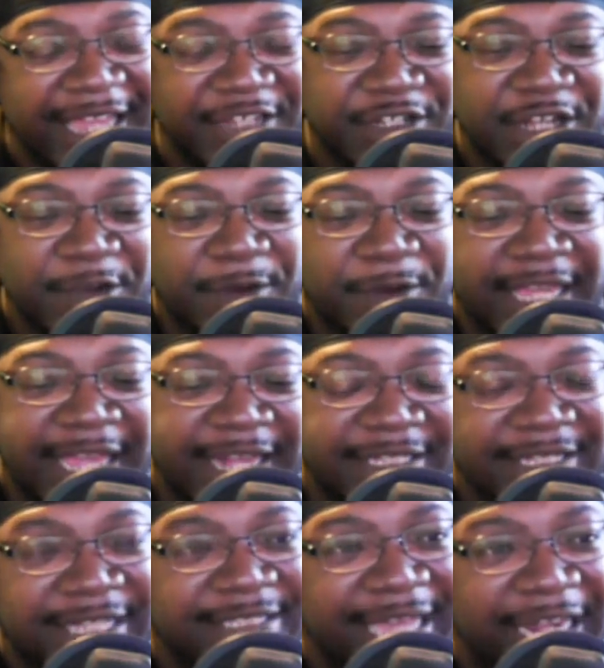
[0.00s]
And, he got a
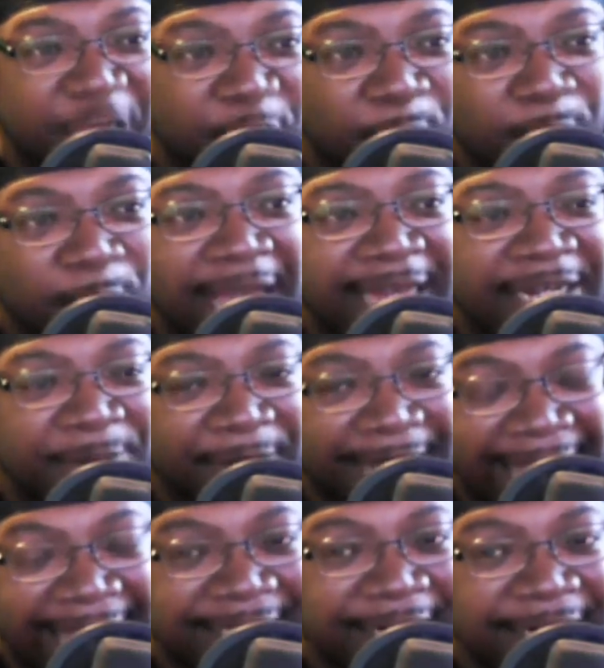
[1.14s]
chance to kind of unwind and
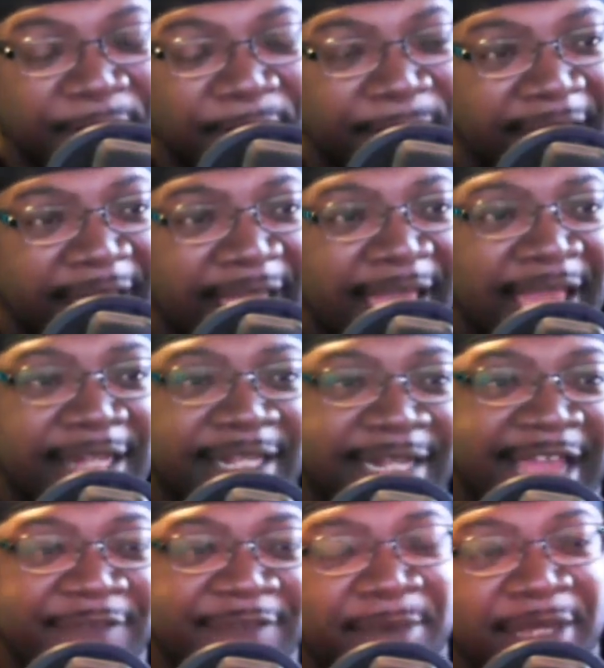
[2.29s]
relax a little bit. Didn't
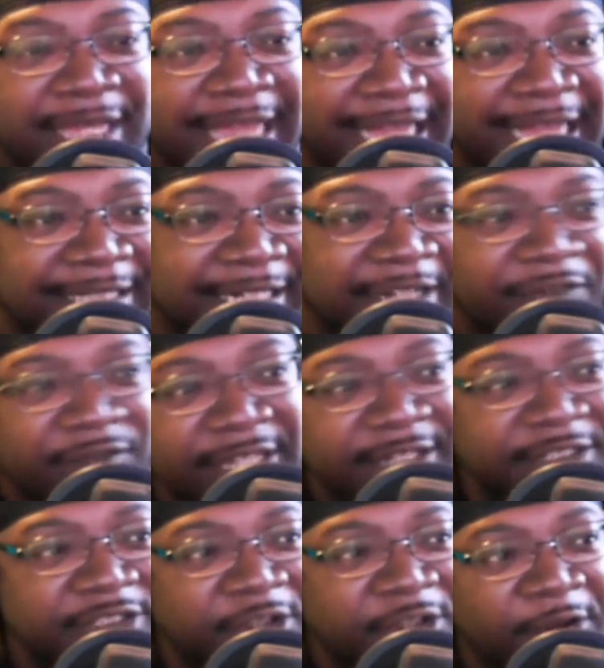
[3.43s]
have to be constantly defending
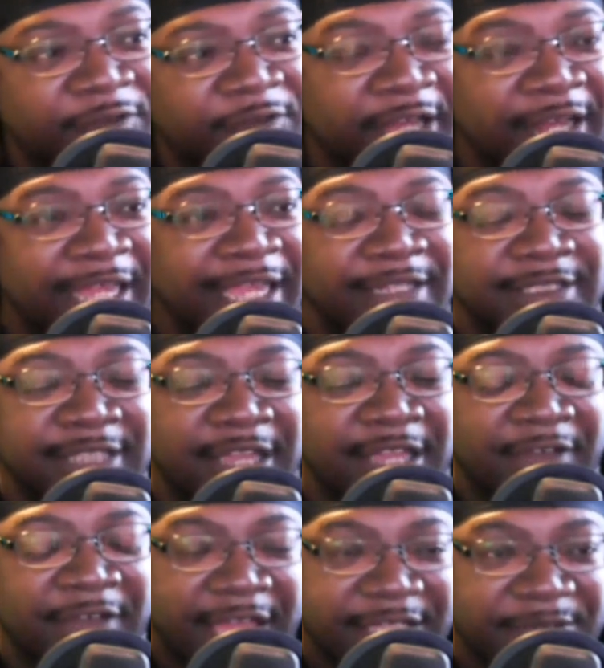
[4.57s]
his turf and all that kind of stuff.
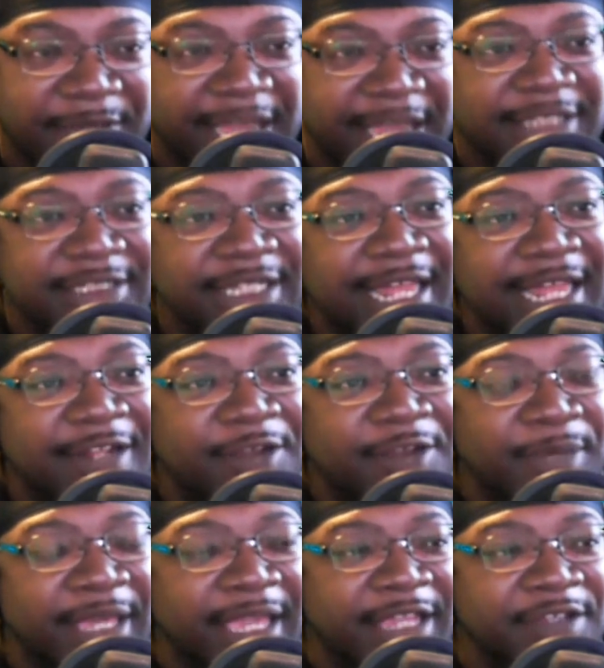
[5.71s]
So he got to chill out a little
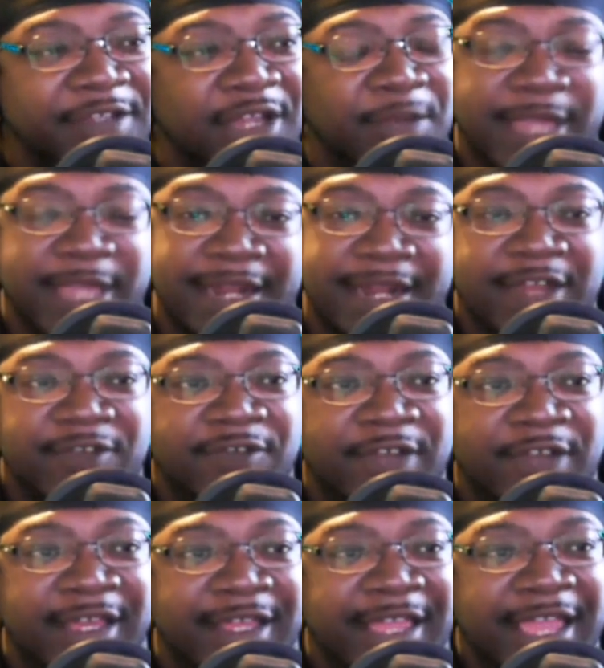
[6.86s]
bit, and we had a lot of
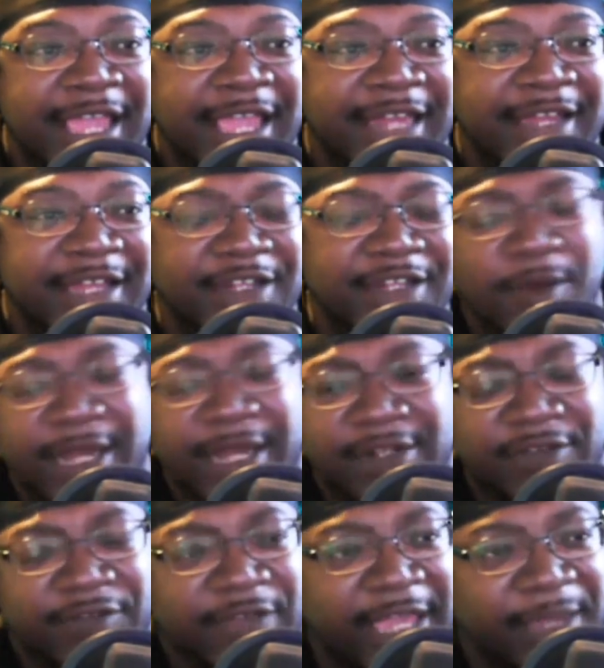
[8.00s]
fun. And no, I didn't
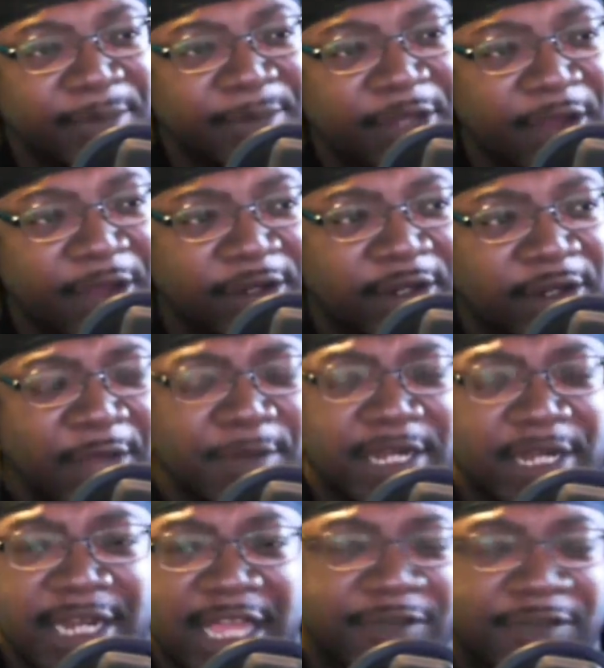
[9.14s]
defang him. No, I would
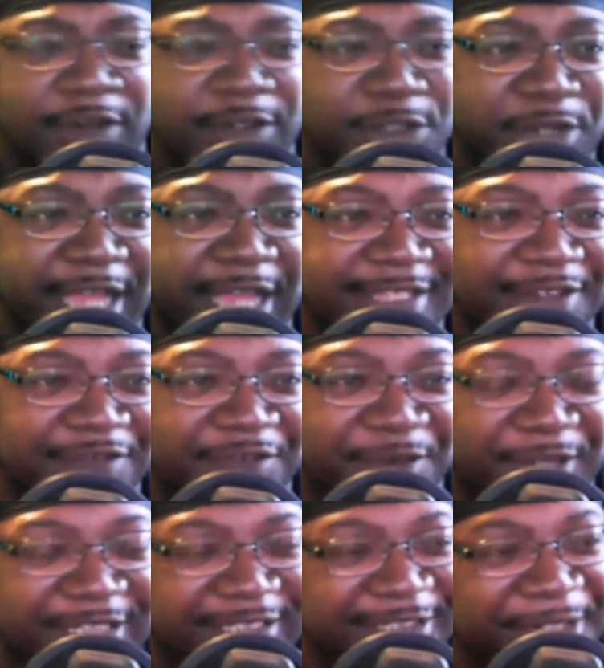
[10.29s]
never do that to the
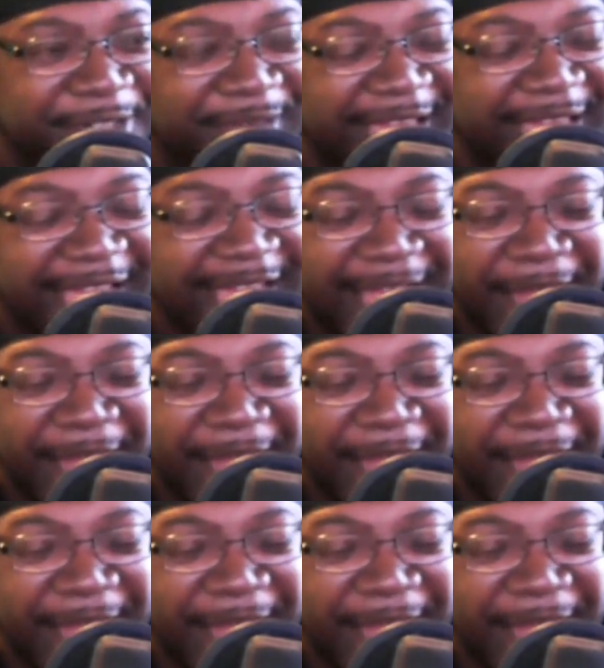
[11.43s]
voice. You know what I mean?